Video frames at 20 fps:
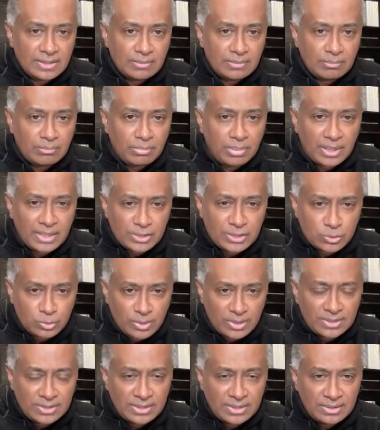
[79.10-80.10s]
By
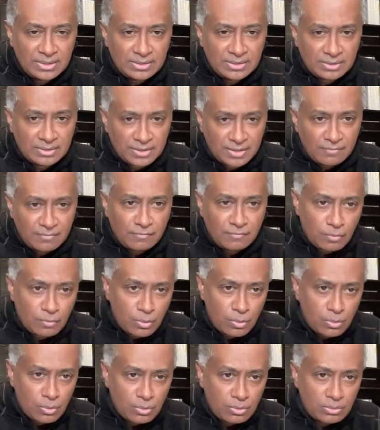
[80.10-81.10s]

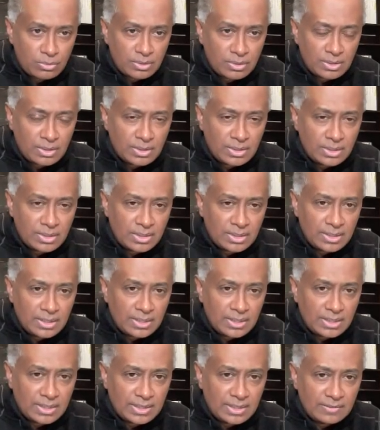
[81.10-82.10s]
2034,
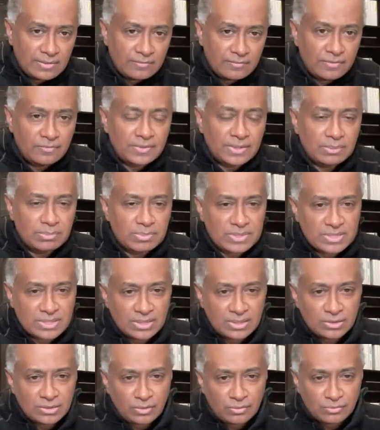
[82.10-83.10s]

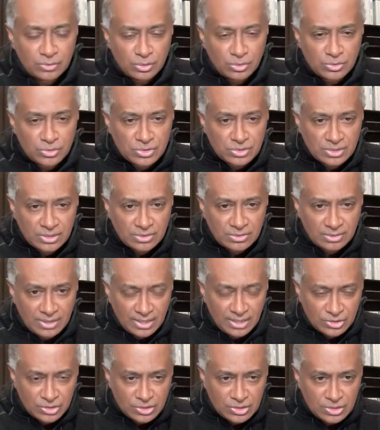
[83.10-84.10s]
50% of those
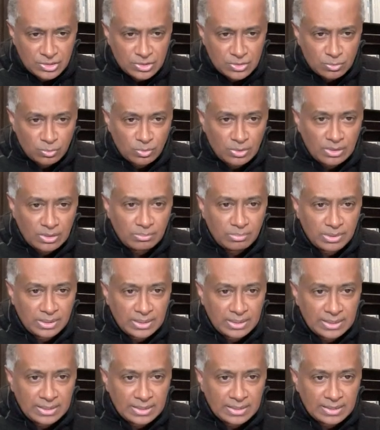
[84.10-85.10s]
interactions will
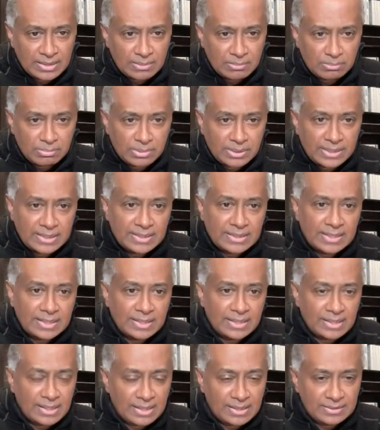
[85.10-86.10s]
be
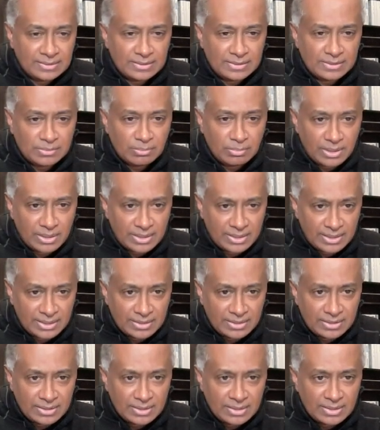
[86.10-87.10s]
completely handled
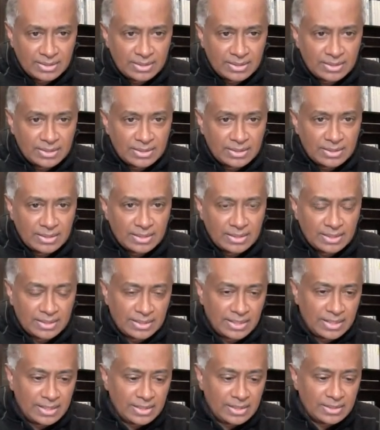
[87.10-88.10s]
by an
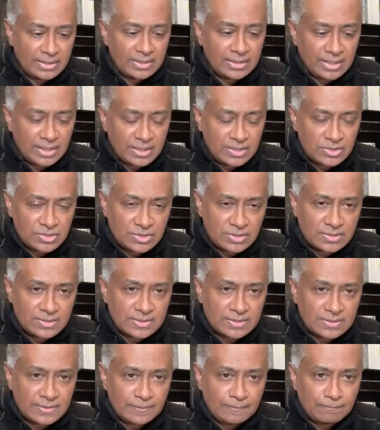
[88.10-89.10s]
AI agent,